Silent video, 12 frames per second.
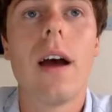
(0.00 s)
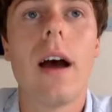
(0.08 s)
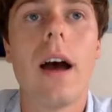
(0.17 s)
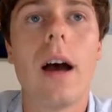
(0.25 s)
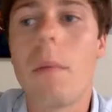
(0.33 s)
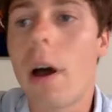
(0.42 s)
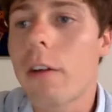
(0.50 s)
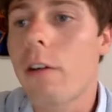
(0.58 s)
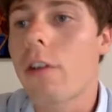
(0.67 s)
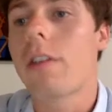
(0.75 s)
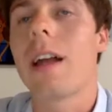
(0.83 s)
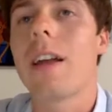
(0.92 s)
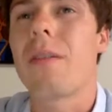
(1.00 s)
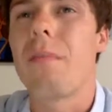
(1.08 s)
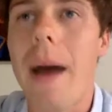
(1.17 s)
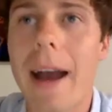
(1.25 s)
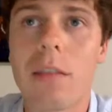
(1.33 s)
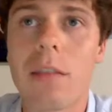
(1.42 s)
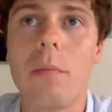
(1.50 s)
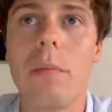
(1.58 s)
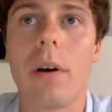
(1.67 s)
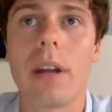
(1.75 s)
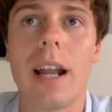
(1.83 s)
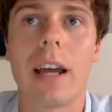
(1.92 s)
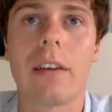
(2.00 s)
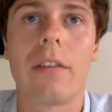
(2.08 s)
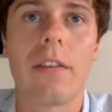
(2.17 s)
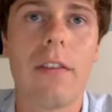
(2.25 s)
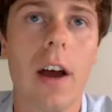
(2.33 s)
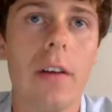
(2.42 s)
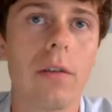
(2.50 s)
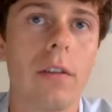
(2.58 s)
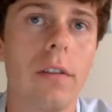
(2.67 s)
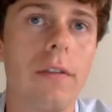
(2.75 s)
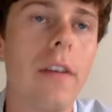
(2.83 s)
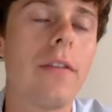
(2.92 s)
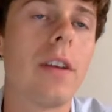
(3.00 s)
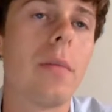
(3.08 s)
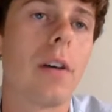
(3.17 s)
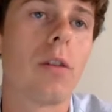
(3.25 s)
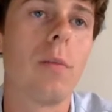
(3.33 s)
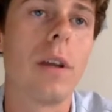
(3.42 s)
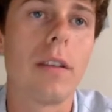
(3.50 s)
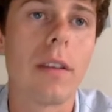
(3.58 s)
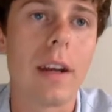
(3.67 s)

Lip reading: Microsetella's maximum body length is 550 micrometers,